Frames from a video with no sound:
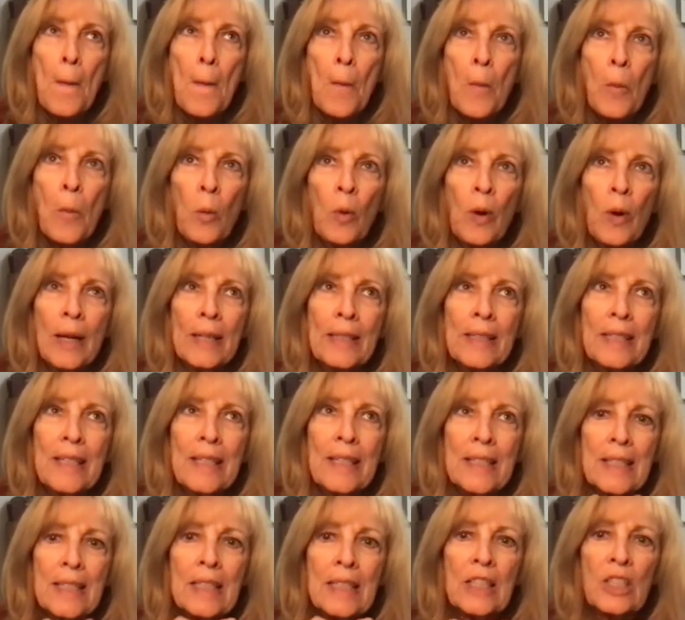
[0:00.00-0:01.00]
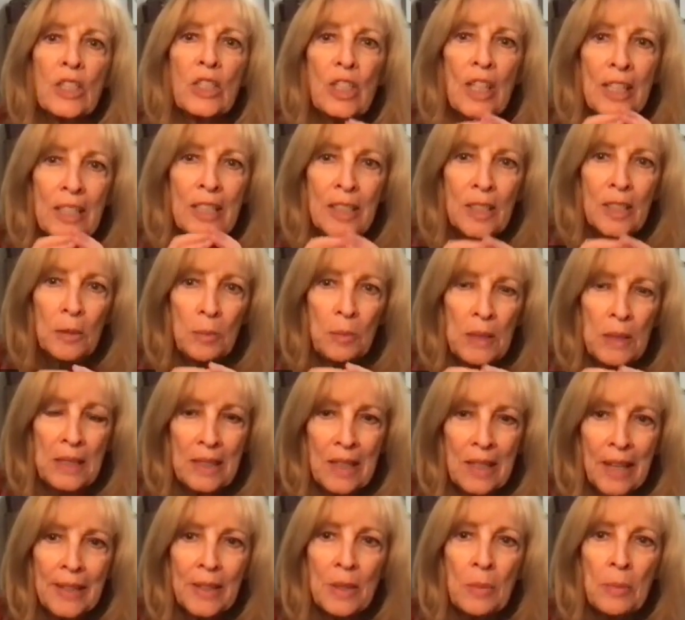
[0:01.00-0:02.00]
what is suggested be
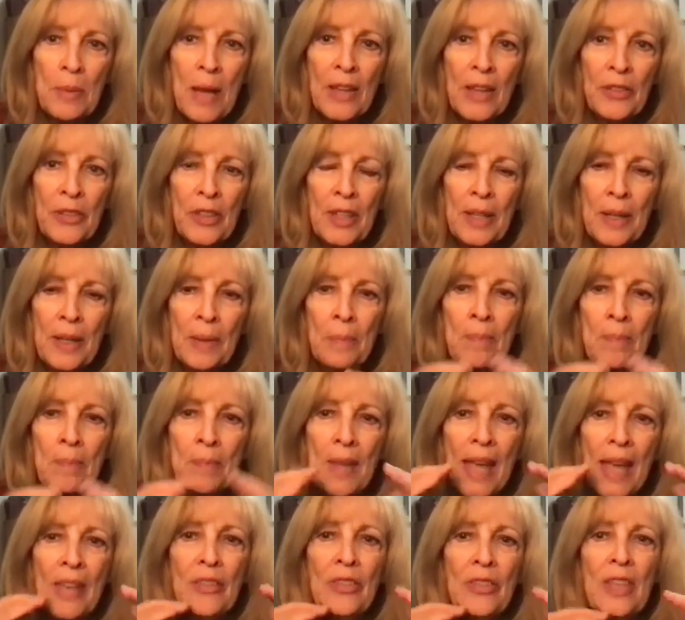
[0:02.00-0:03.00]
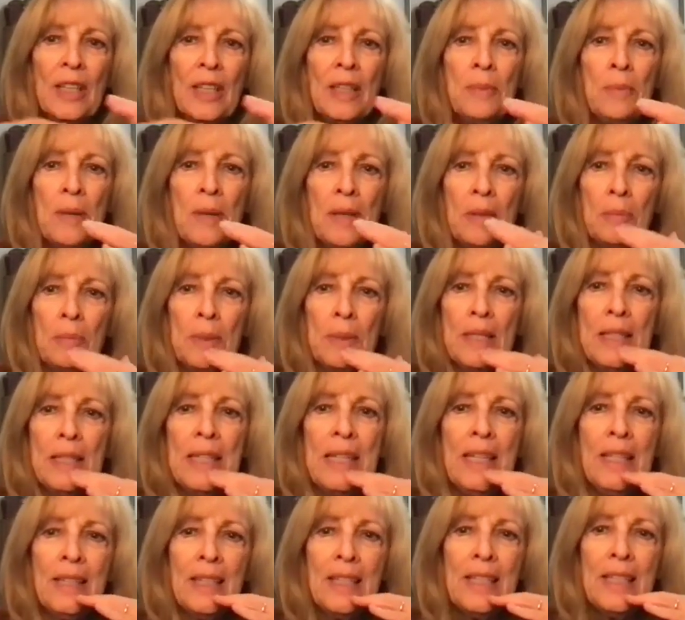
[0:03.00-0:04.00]
done about them. And then
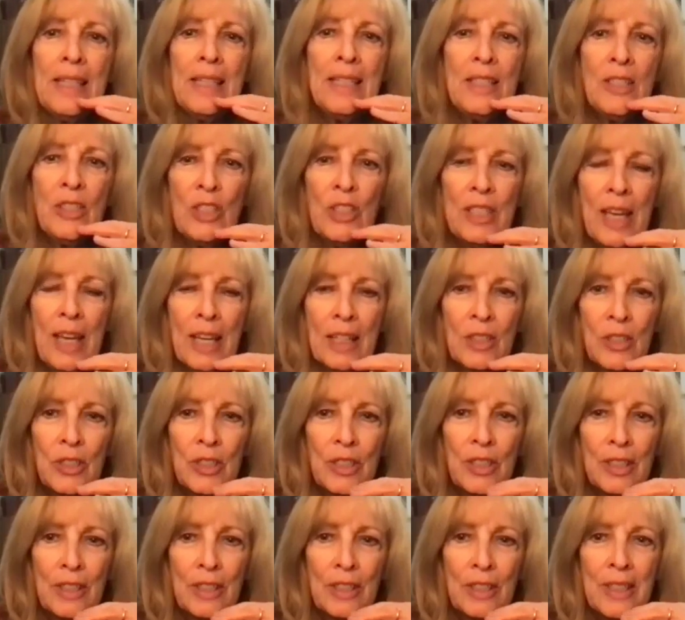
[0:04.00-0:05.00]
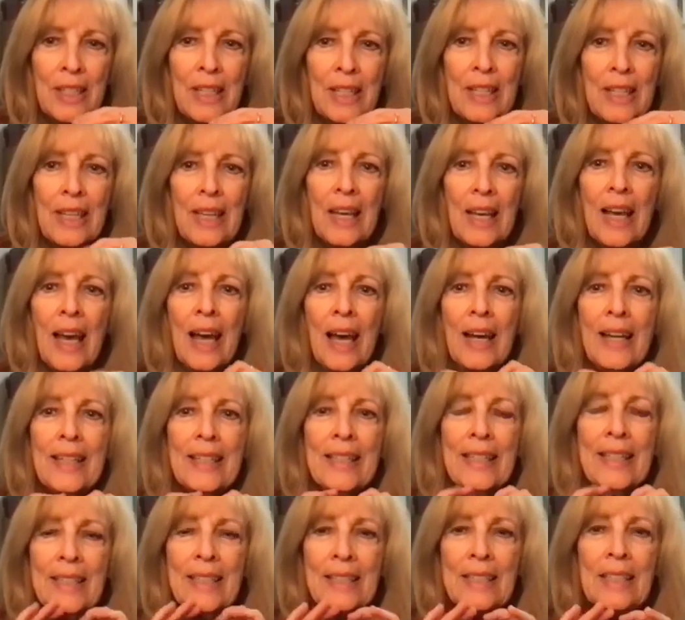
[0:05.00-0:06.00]
beneath each section
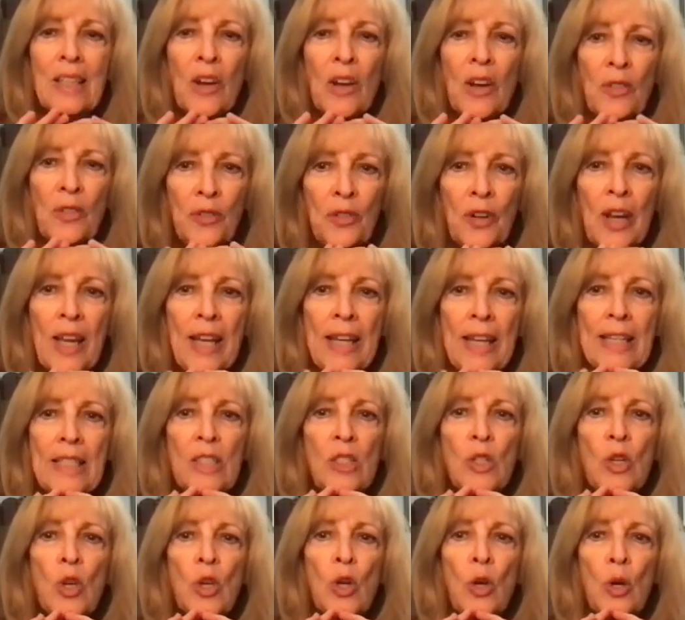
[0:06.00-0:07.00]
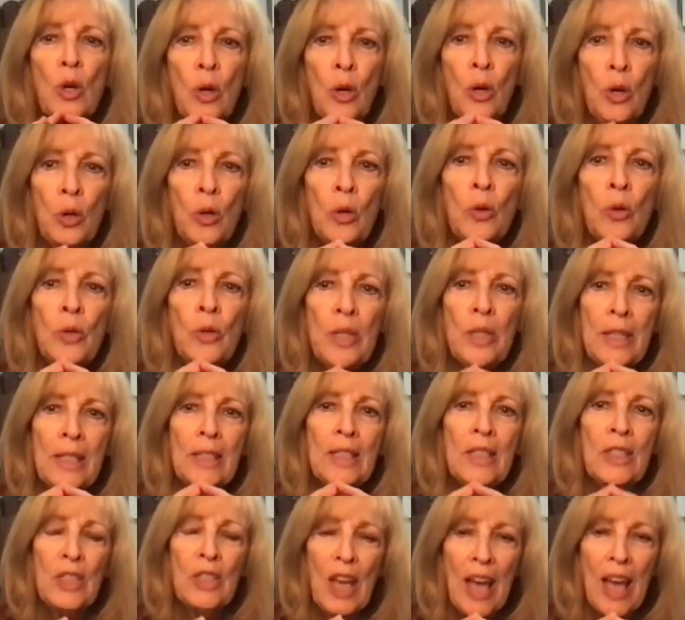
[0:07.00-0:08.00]
is a phrase, who
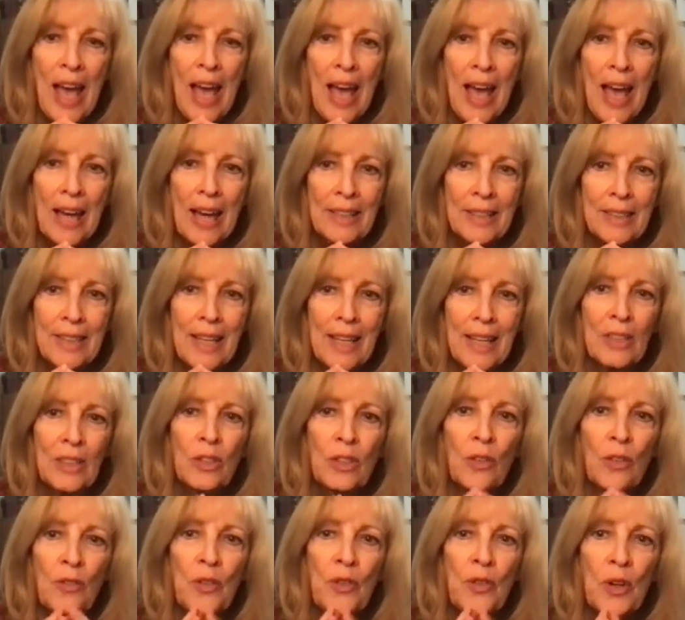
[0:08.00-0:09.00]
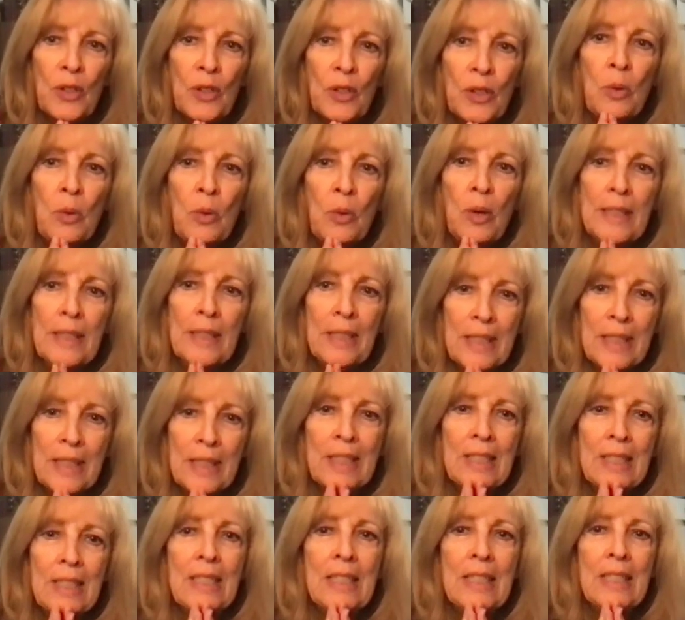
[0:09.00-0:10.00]
needs to act? And the first one
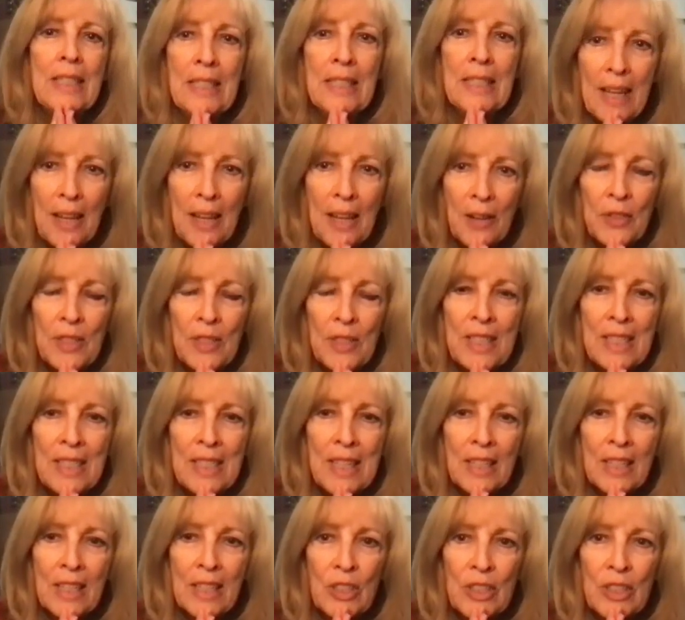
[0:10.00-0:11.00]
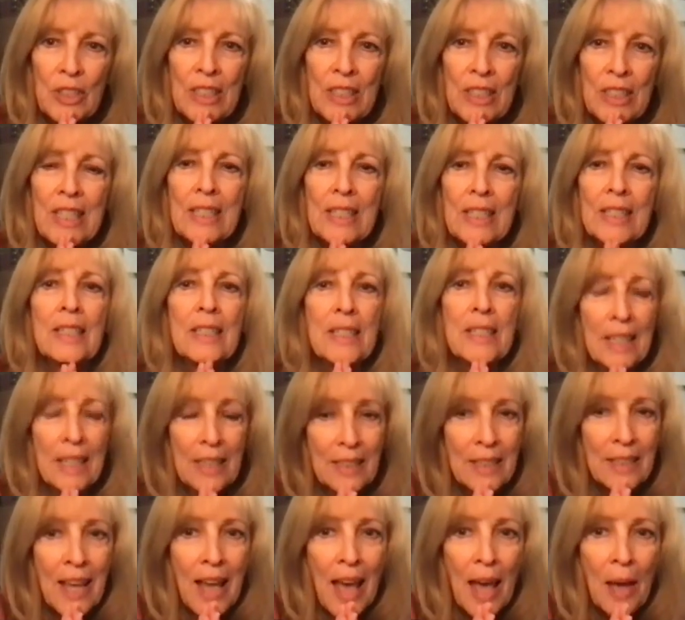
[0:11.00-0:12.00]
listed in every section is,
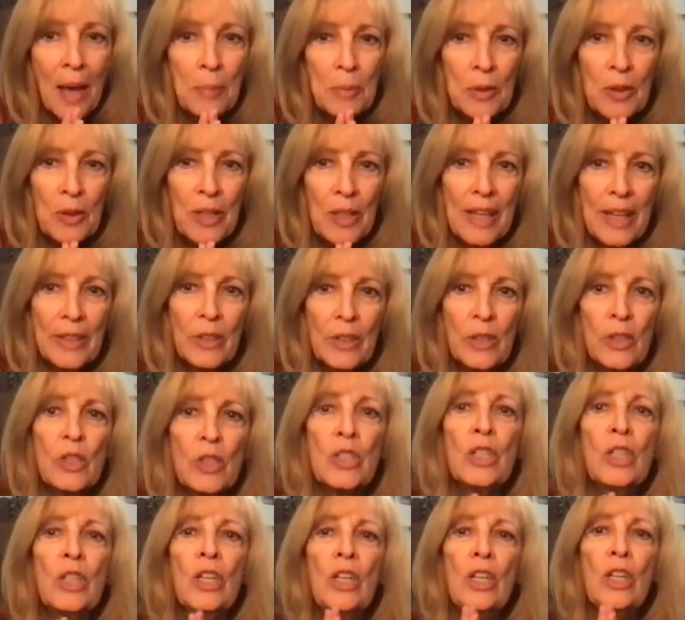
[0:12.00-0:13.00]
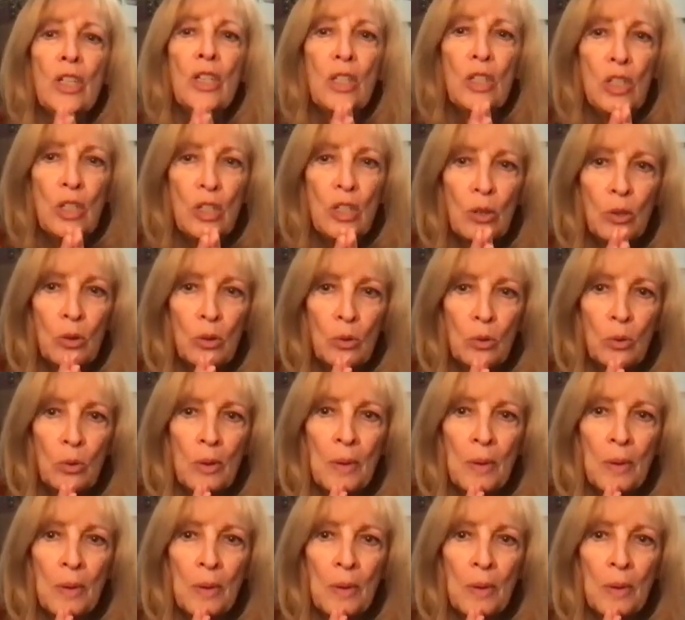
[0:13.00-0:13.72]
in capital letters, you.